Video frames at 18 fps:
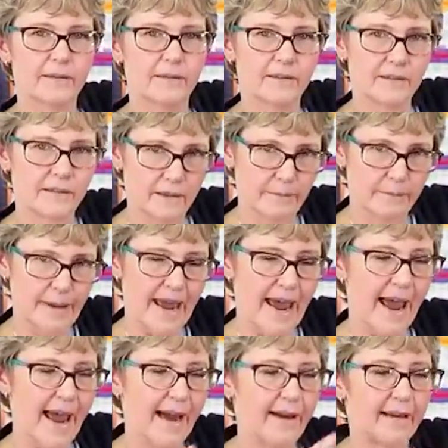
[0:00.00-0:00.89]
the
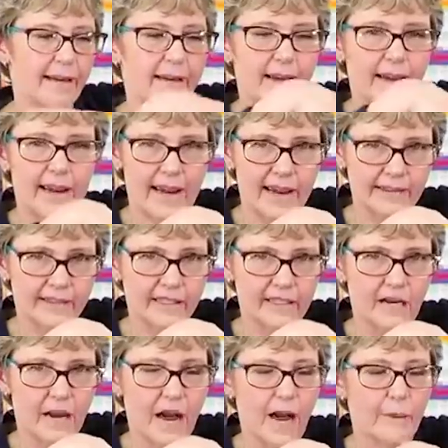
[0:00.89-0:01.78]
back, and the
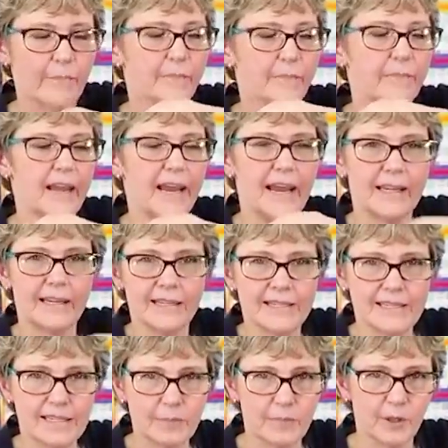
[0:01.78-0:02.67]
top. And
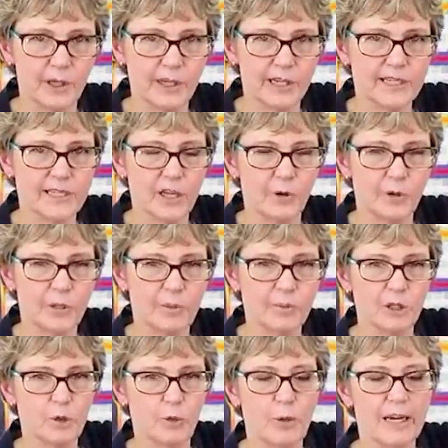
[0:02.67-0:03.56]
a zipper is sewn in
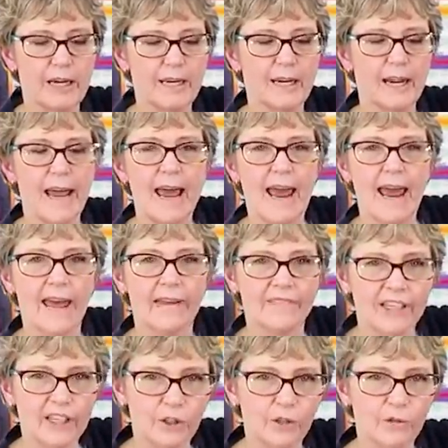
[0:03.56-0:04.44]
between.
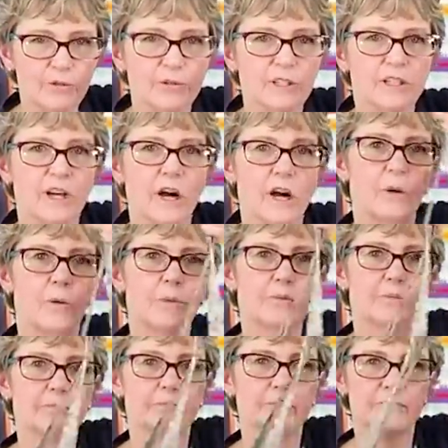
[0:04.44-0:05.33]
And then you sew
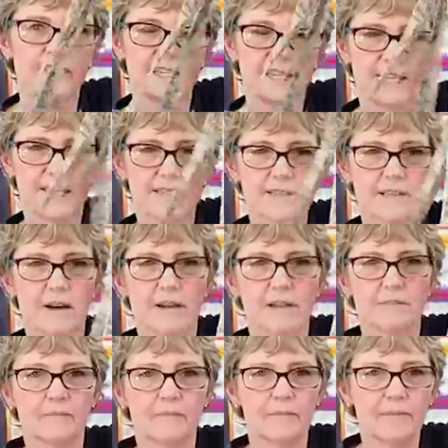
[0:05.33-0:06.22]
the ends
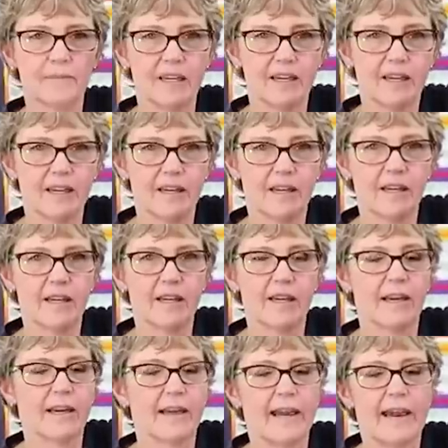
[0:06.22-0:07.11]
on.
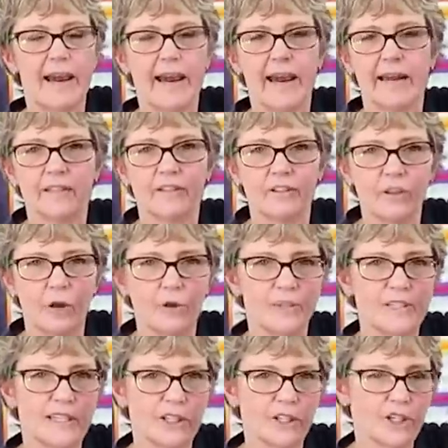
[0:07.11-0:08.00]
And
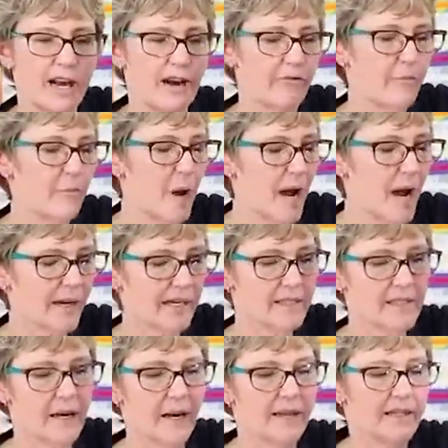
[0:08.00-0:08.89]
those each have
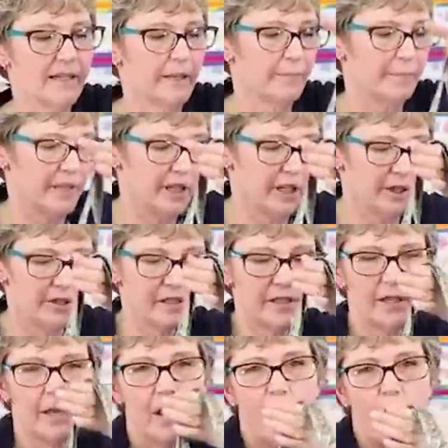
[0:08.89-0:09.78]
pockets on them.
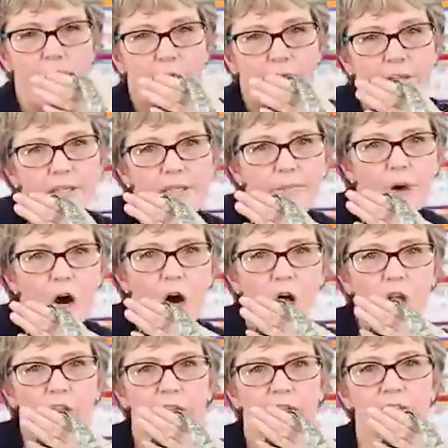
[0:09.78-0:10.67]
There's, on the
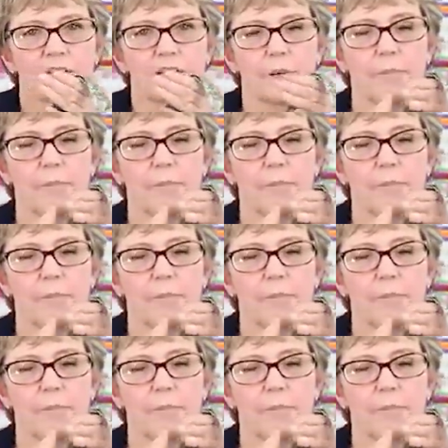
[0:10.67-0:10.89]
small, there's a